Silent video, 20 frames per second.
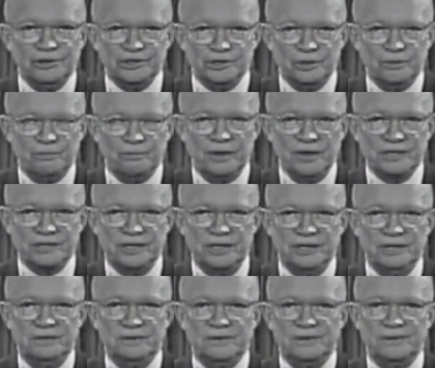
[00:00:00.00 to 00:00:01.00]
night to you as
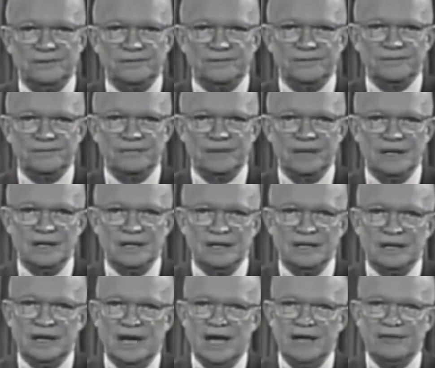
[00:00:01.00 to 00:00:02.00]
your president,
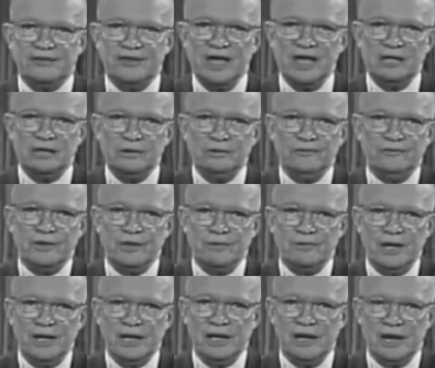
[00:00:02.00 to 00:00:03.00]
I
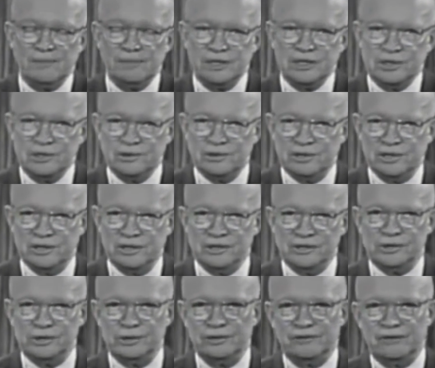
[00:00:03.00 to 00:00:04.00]
thank you for the many
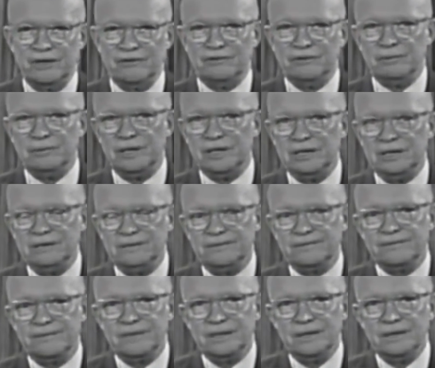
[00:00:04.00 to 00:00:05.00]
opportunities you have
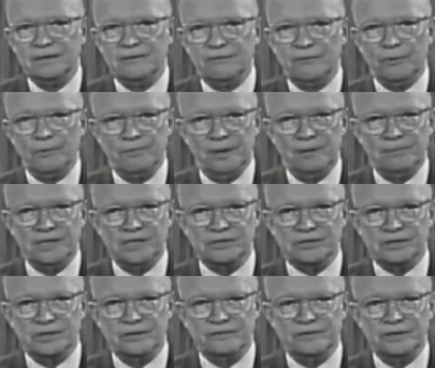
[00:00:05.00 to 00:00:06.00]
given me
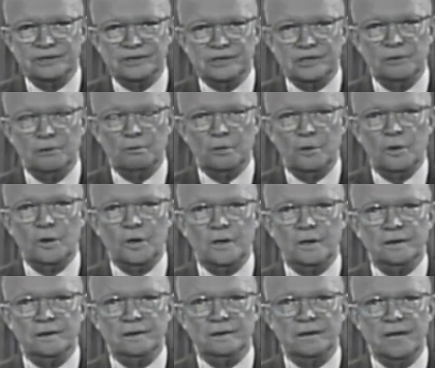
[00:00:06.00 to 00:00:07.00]
for public service
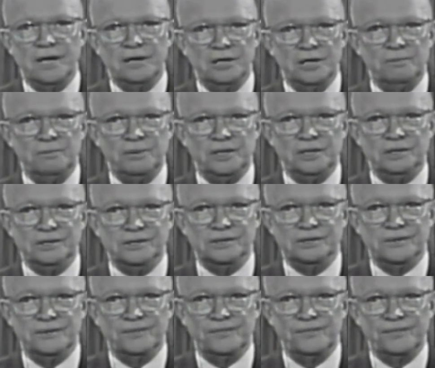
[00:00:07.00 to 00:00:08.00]
in war and
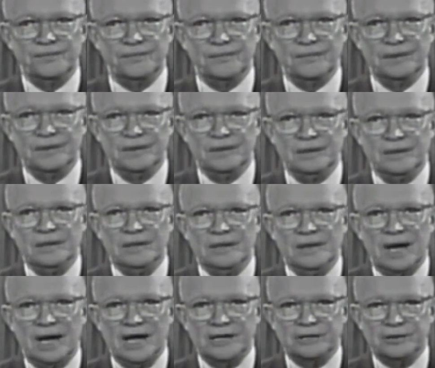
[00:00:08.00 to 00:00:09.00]
in peace.
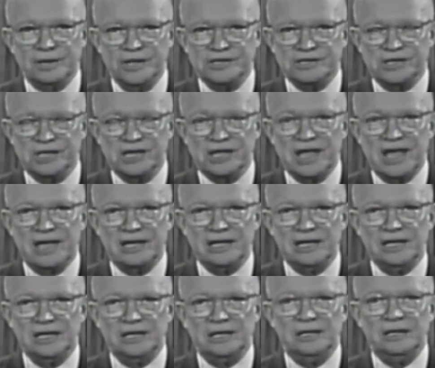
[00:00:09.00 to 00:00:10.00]
I
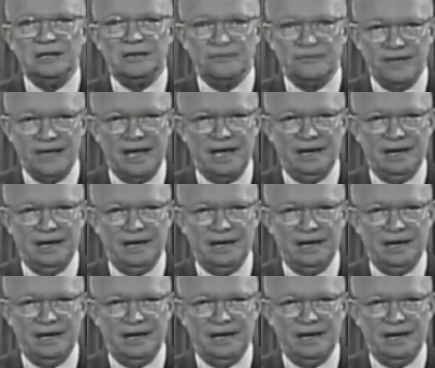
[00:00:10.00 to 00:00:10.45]
trust in that